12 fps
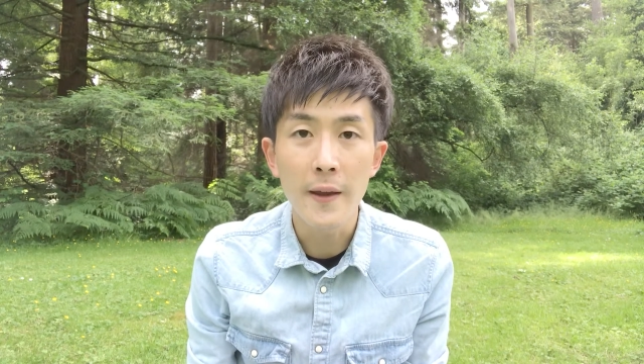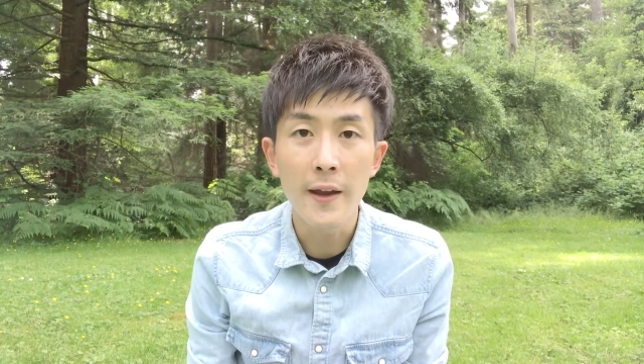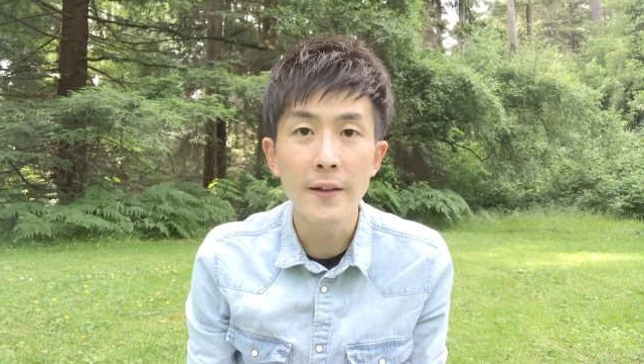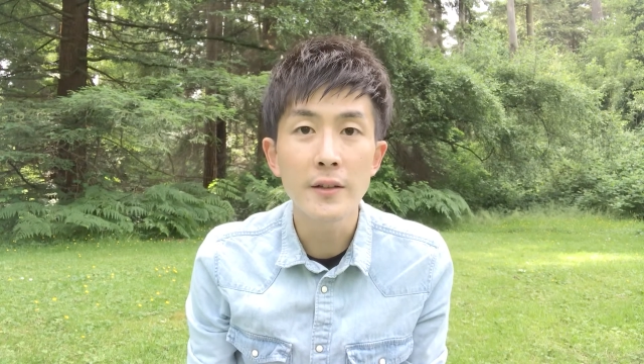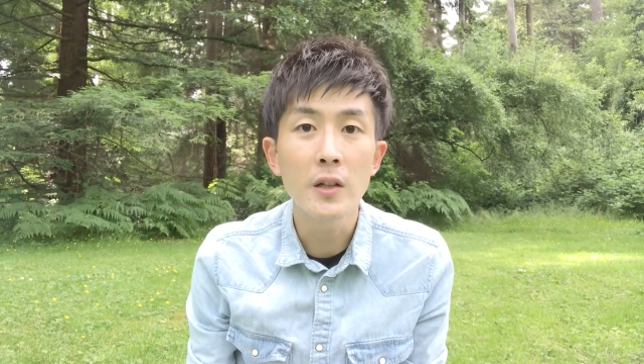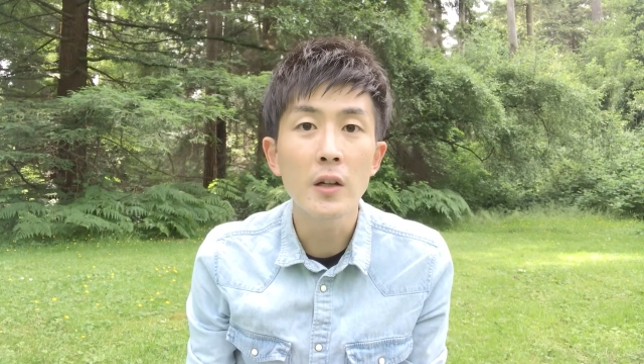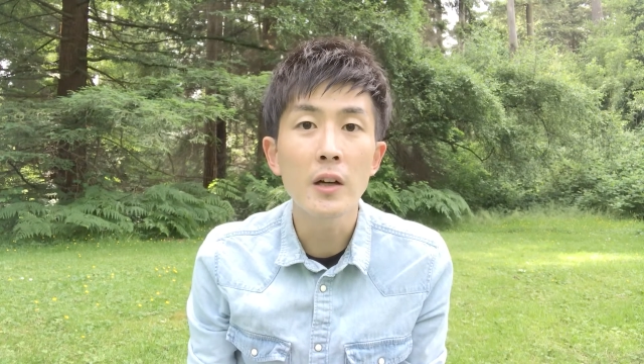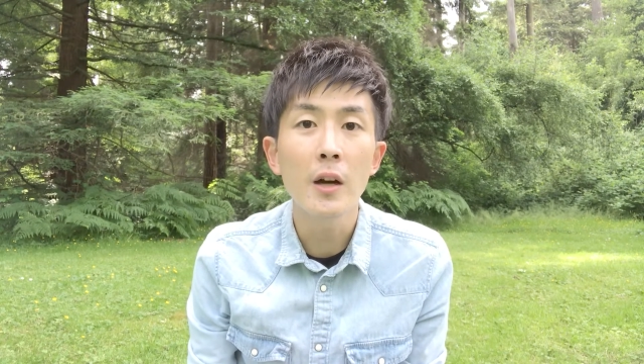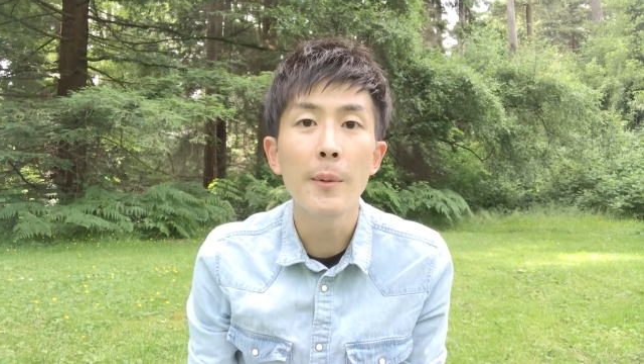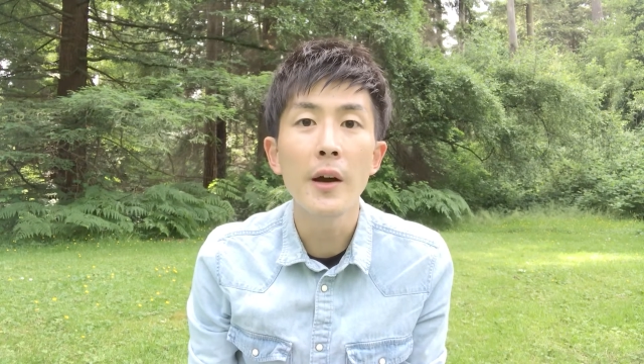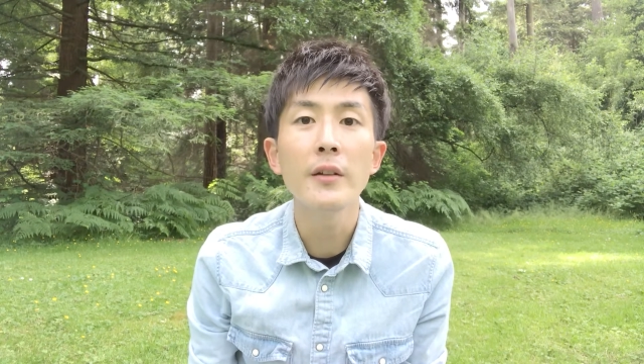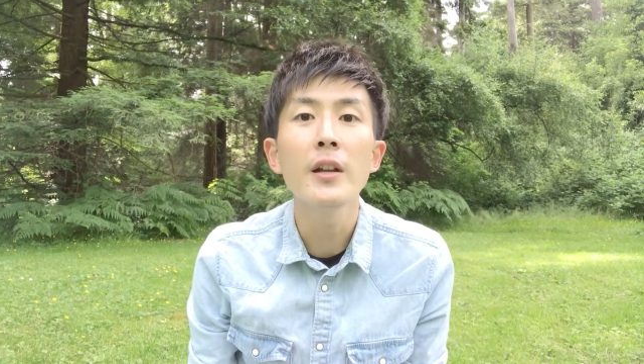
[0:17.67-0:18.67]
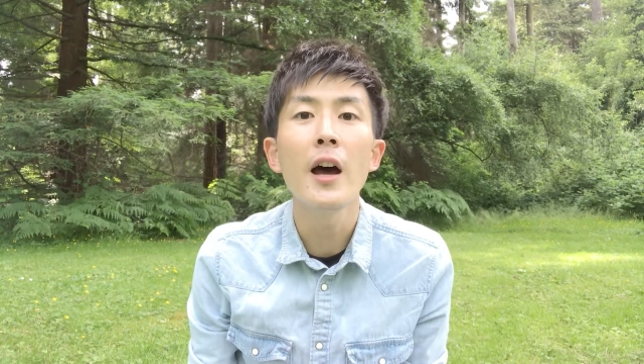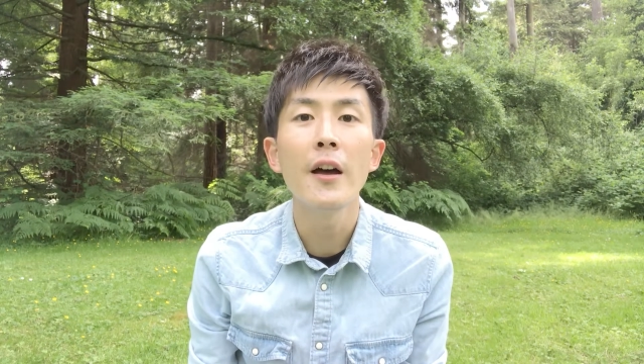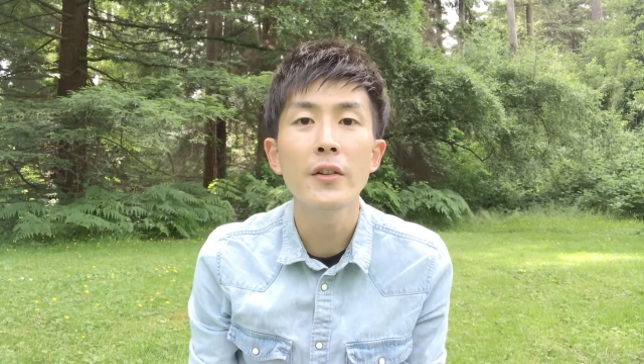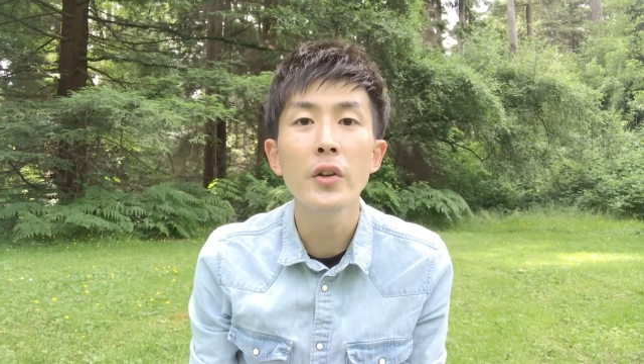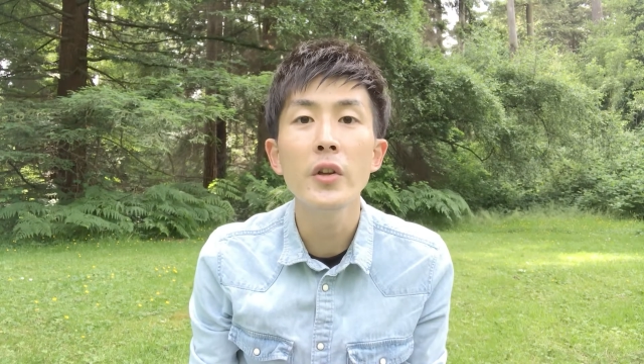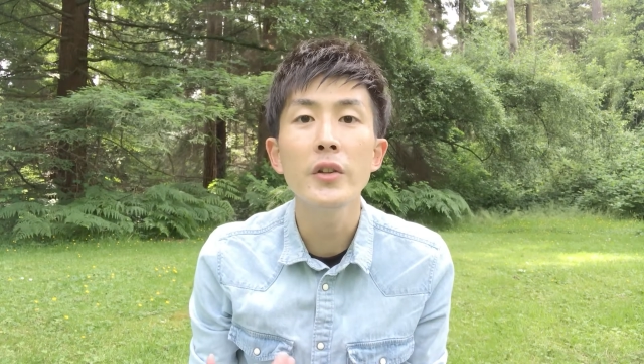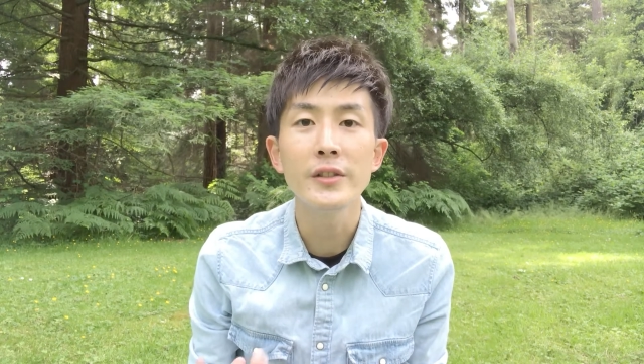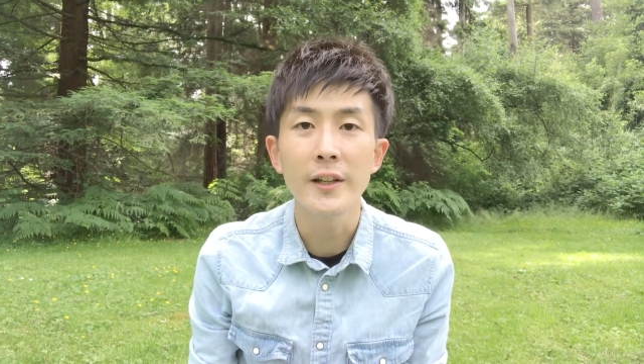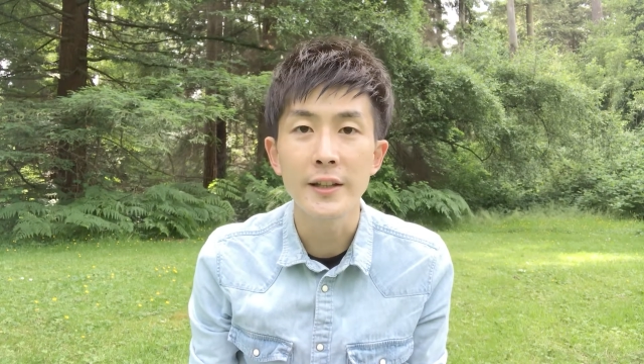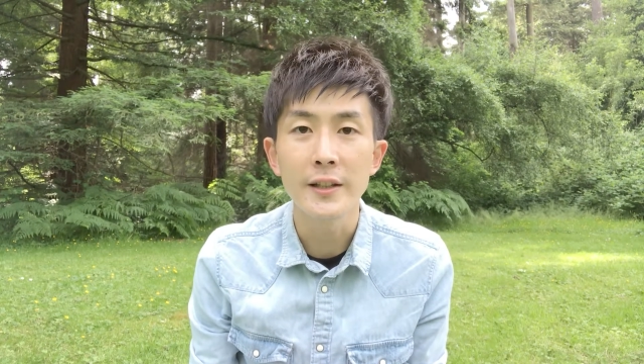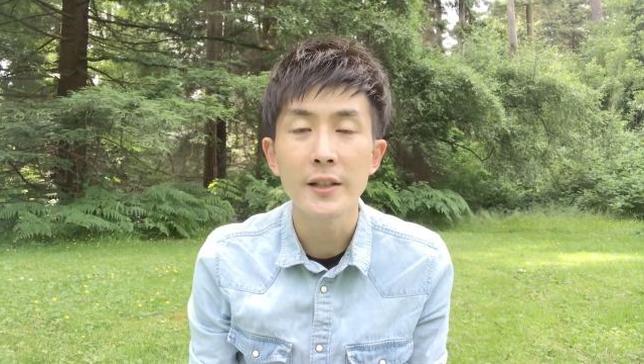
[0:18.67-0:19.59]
and talk about how to use it.